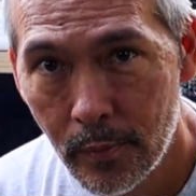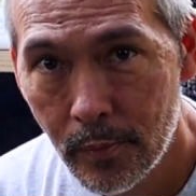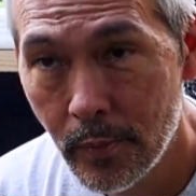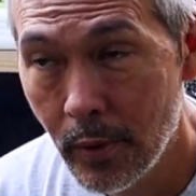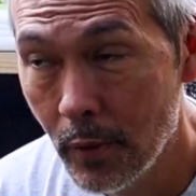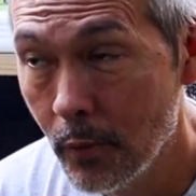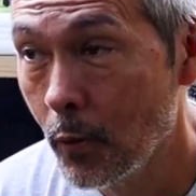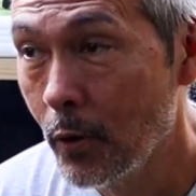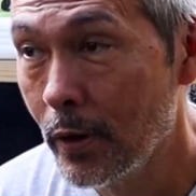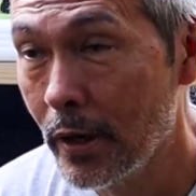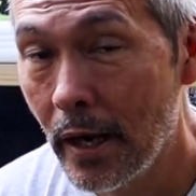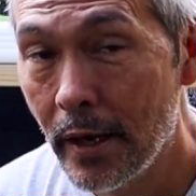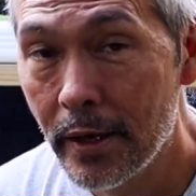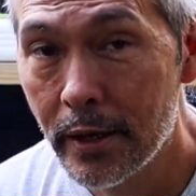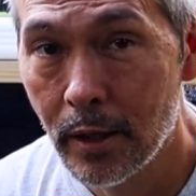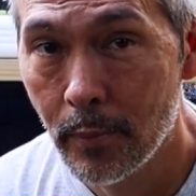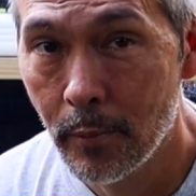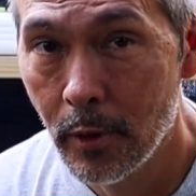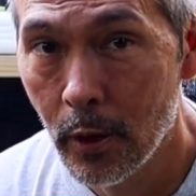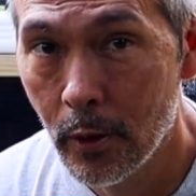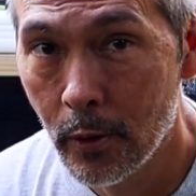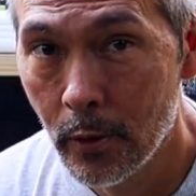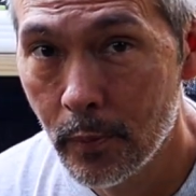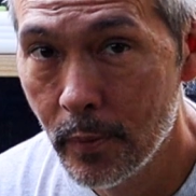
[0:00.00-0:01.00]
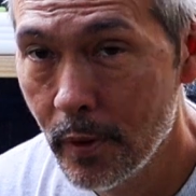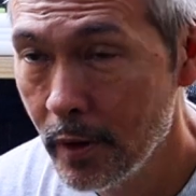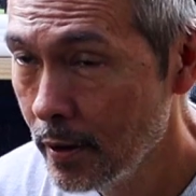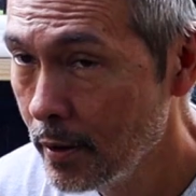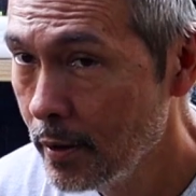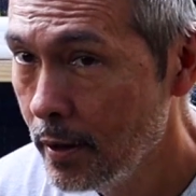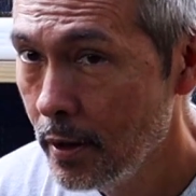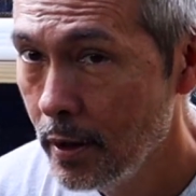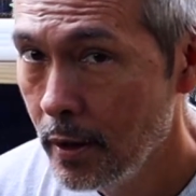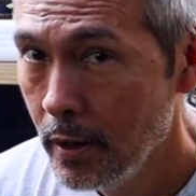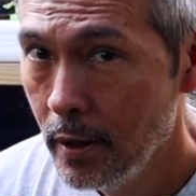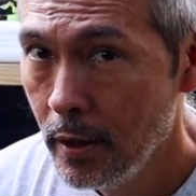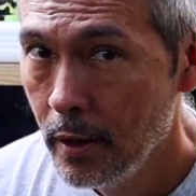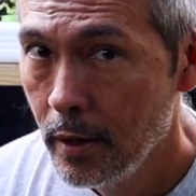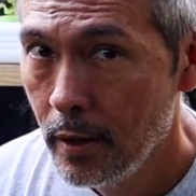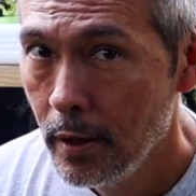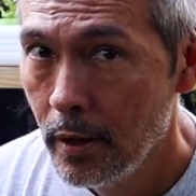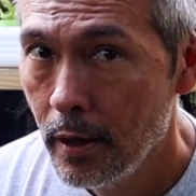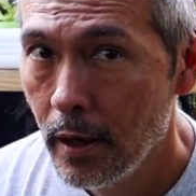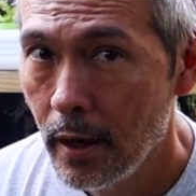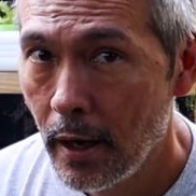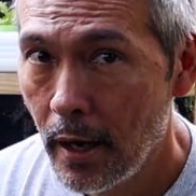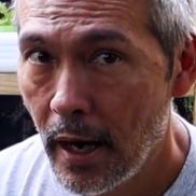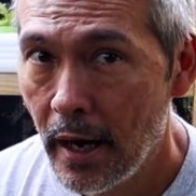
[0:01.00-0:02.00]
But when I come home,
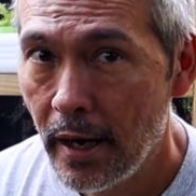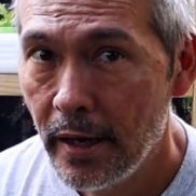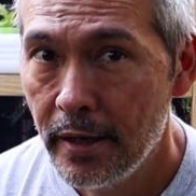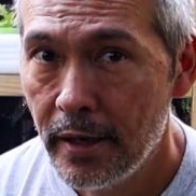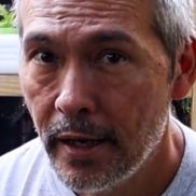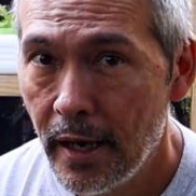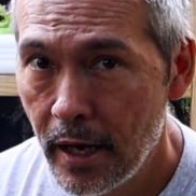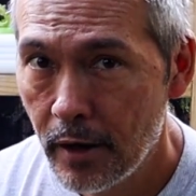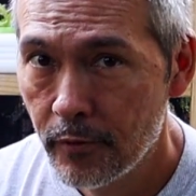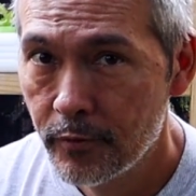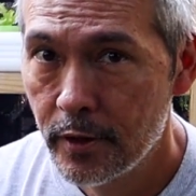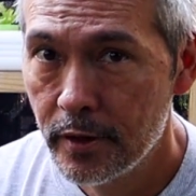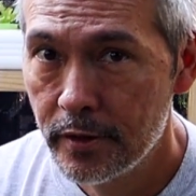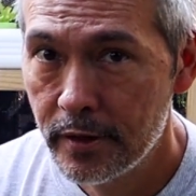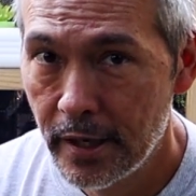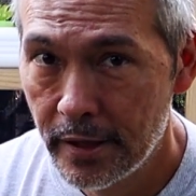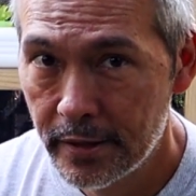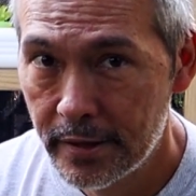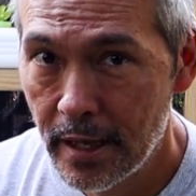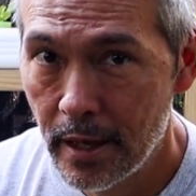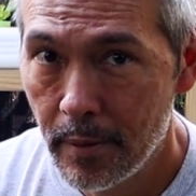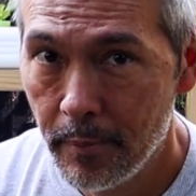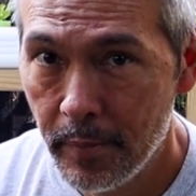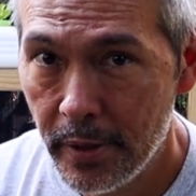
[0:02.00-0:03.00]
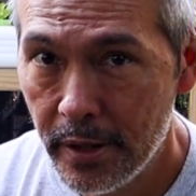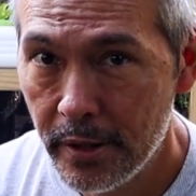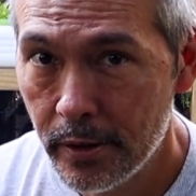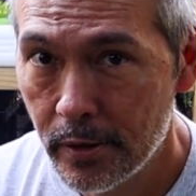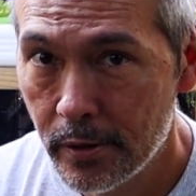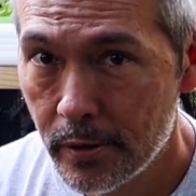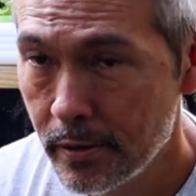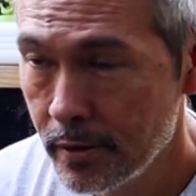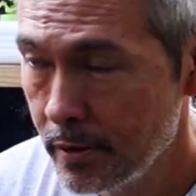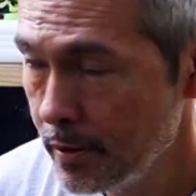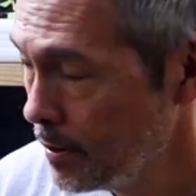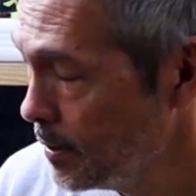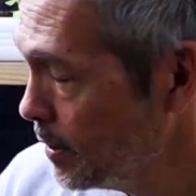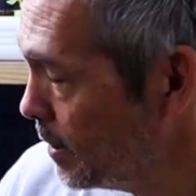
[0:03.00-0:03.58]
I'd have to take that meter